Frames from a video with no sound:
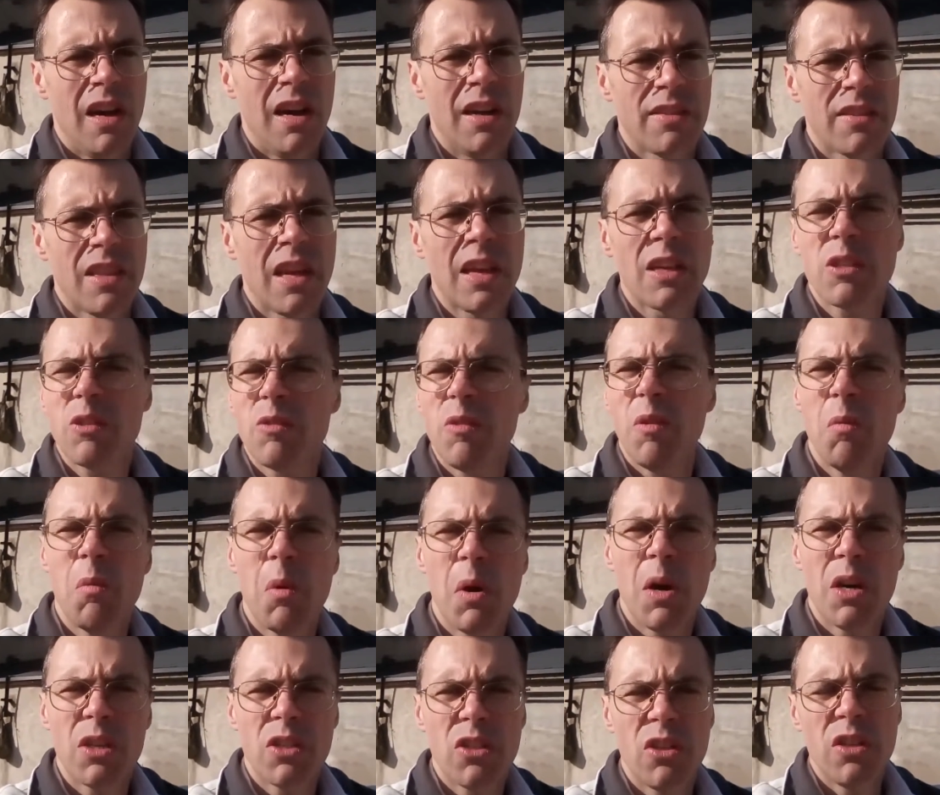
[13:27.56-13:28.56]
Uh, thanks for
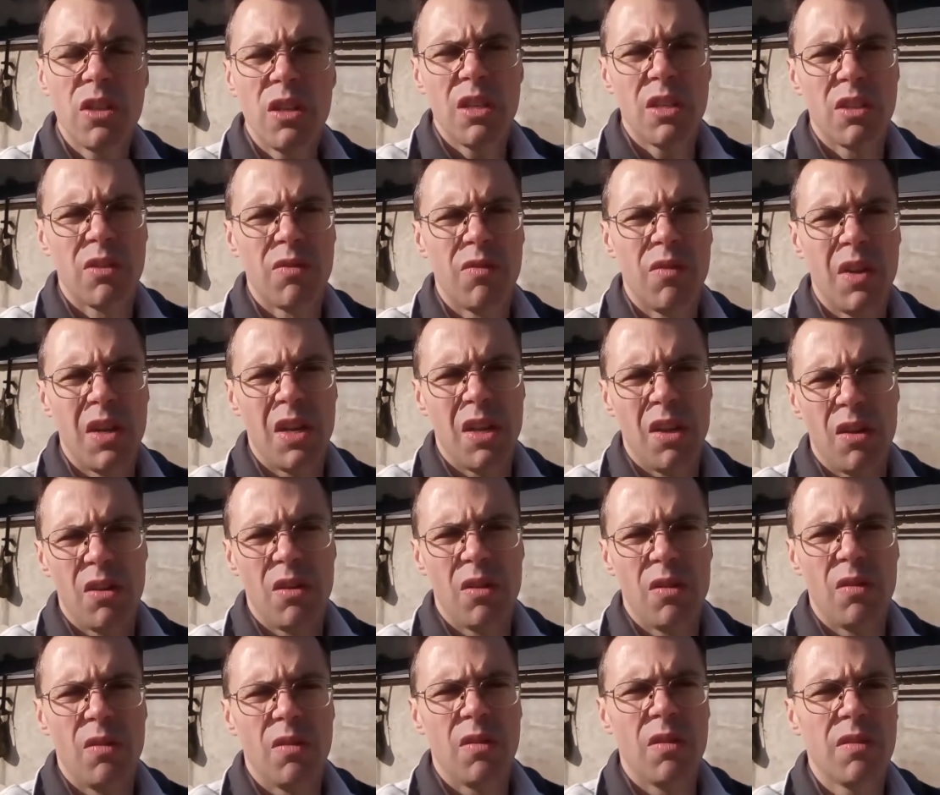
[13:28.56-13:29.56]
watching this
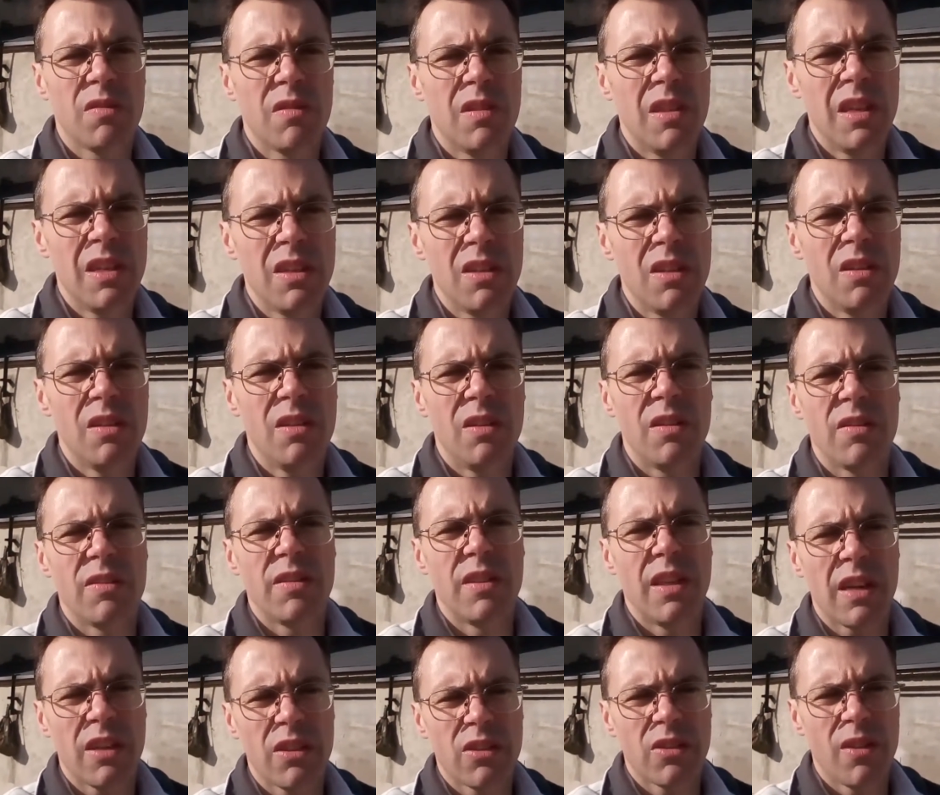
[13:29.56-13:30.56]
video. Till
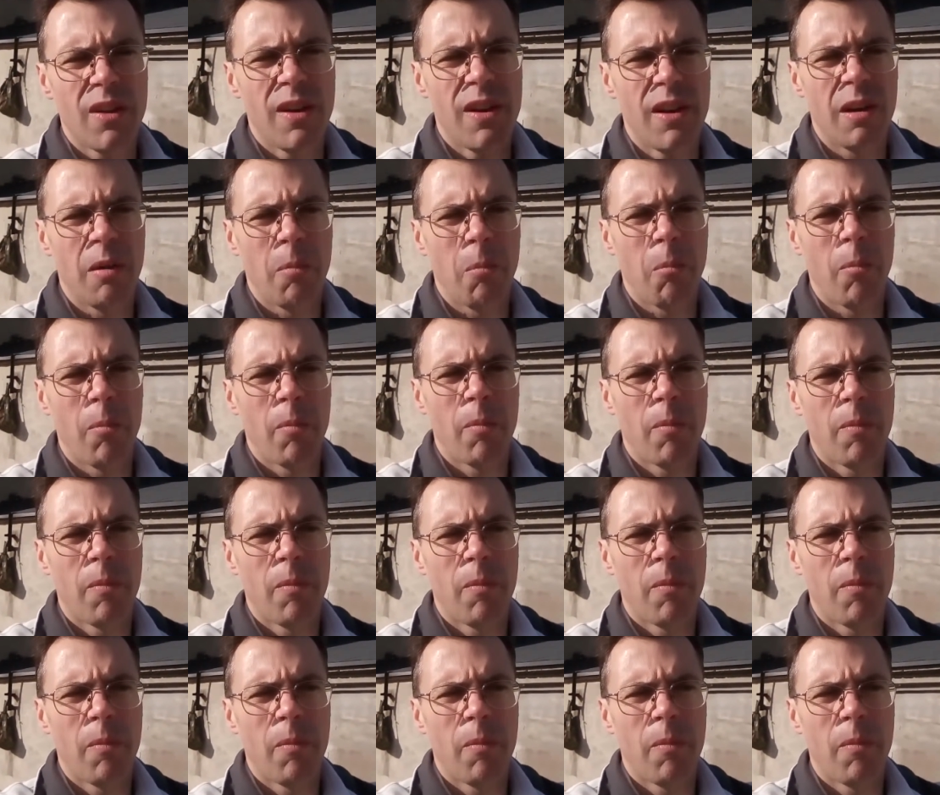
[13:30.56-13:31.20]
next time.